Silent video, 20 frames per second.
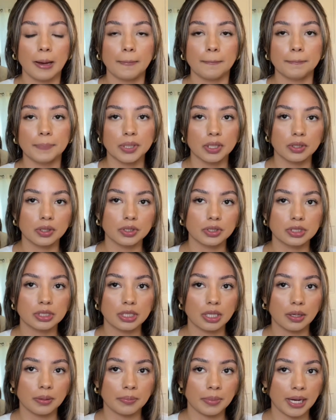build
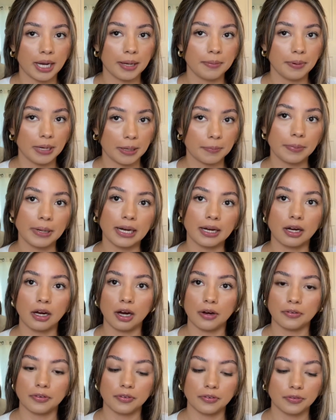my backpack
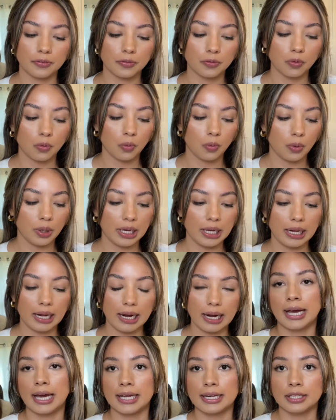off of what
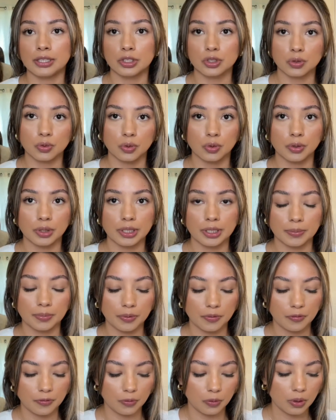I had in school year
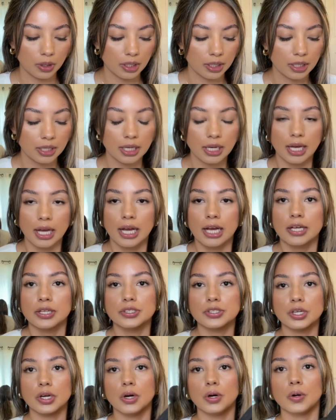before.
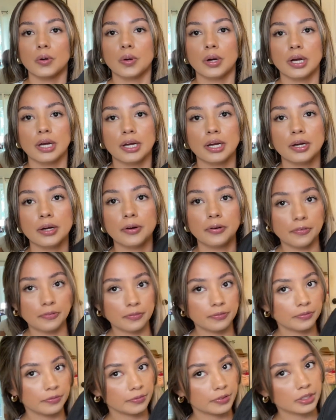So
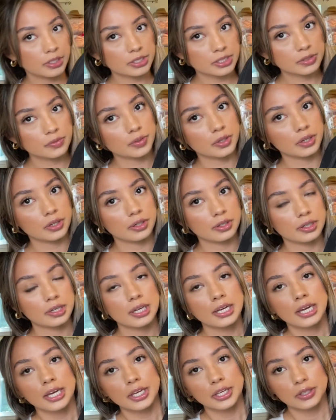first of all,
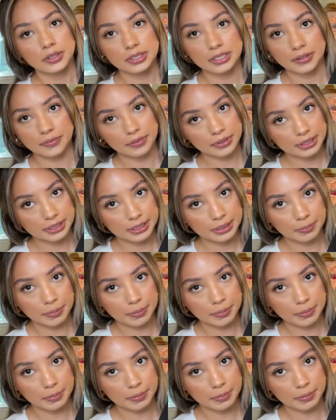you definitely need a